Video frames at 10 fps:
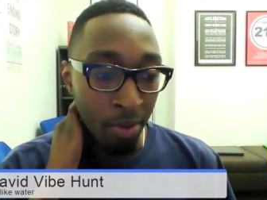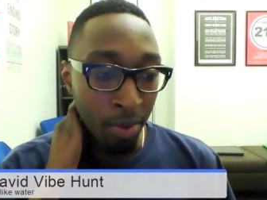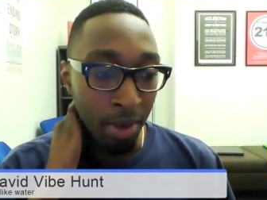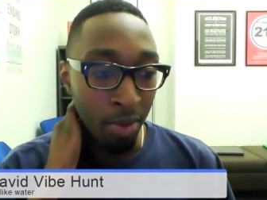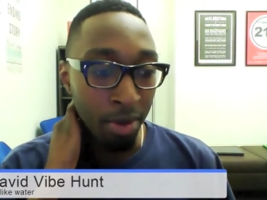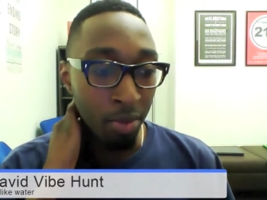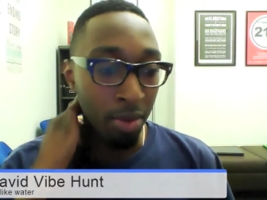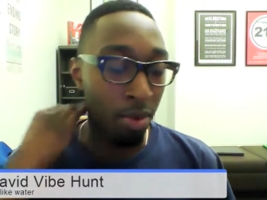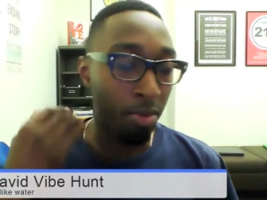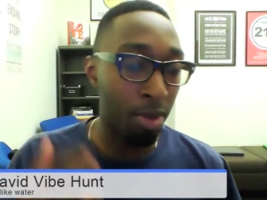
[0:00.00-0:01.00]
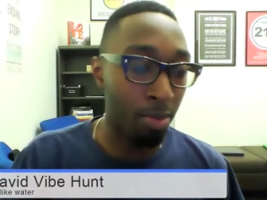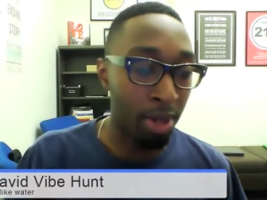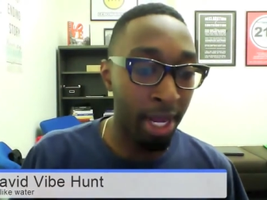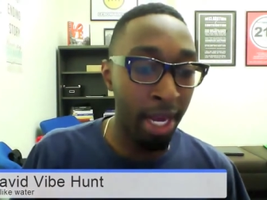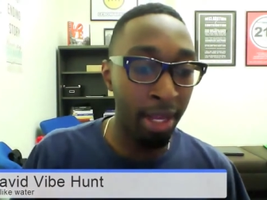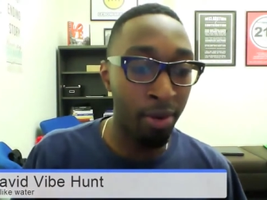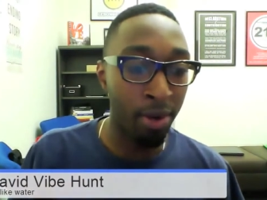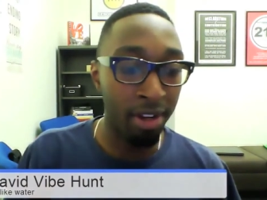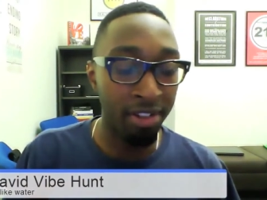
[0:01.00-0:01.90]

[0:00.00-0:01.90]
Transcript: we would we would be planning on a